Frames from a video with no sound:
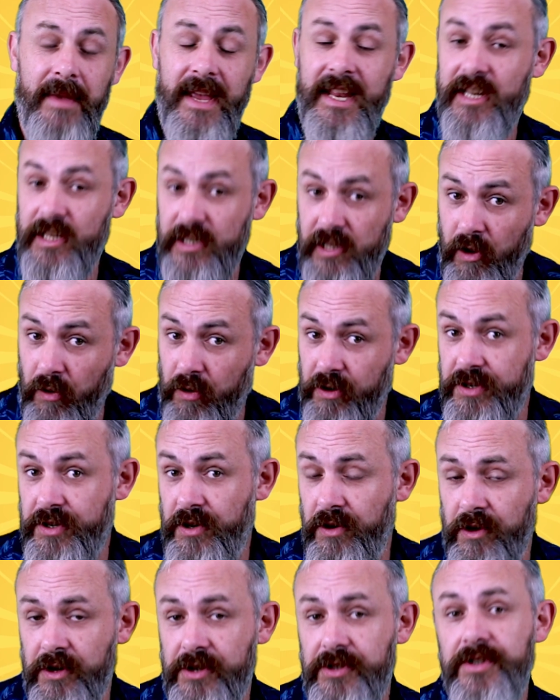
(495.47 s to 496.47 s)
It looks
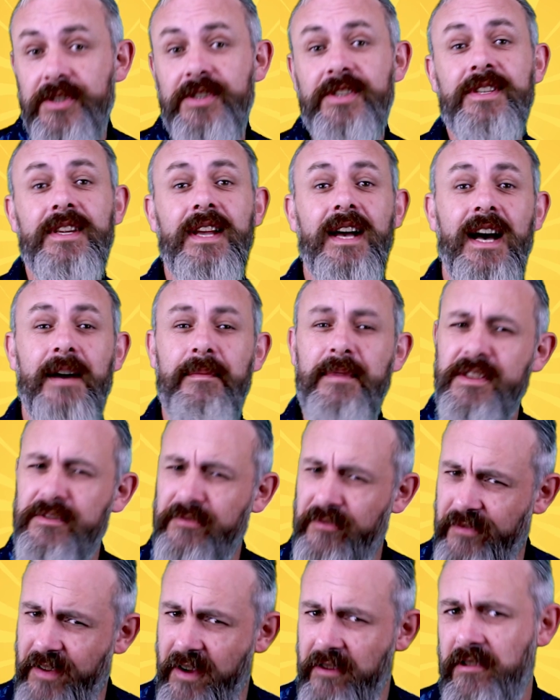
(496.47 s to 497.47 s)
gorgeous.
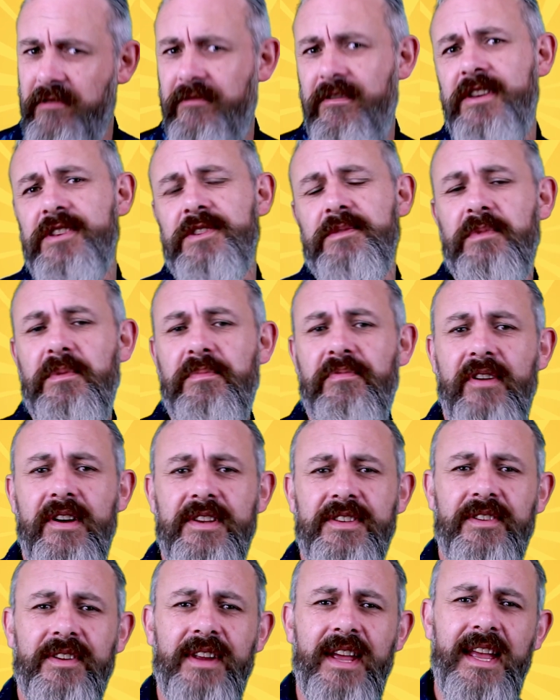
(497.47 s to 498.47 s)
It's a very reasonable
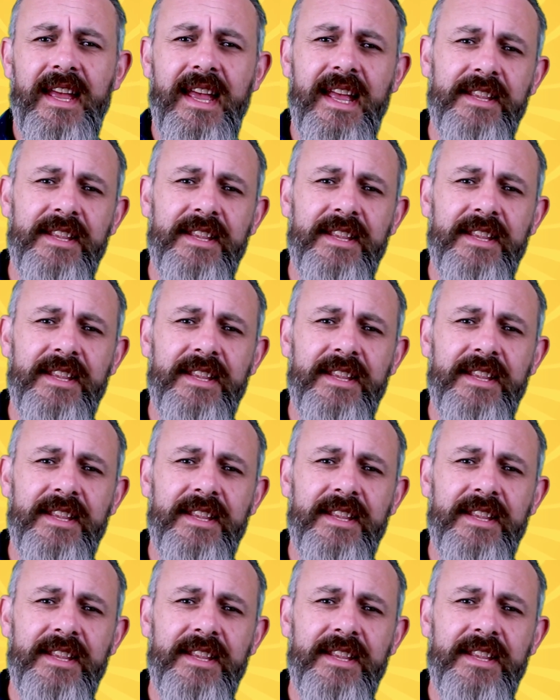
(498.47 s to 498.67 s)
price on it.